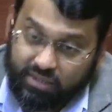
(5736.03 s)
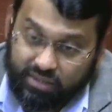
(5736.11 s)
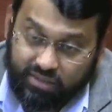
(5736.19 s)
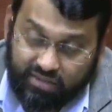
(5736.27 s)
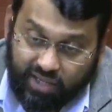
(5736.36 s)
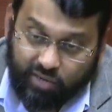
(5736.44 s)
the
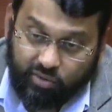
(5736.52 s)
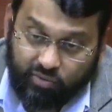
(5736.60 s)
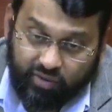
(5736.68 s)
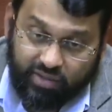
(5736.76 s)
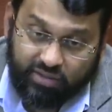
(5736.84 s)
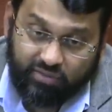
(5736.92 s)

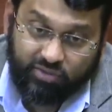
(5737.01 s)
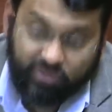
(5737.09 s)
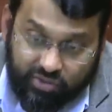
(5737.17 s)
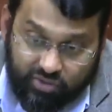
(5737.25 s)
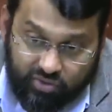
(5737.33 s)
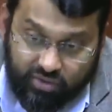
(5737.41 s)
sacrifice of
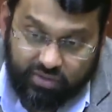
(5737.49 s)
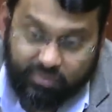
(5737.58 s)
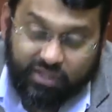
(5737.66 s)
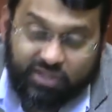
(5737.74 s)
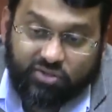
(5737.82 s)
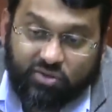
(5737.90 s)
Zoroastrians
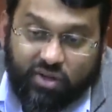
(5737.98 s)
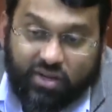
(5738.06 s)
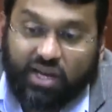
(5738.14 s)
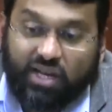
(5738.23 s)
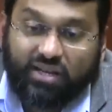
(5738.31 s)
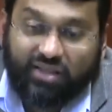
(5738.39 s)
because they're not
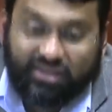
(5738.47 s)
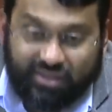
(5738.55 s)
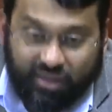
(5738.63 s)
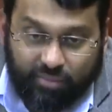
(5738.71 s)
Ahl Kitab.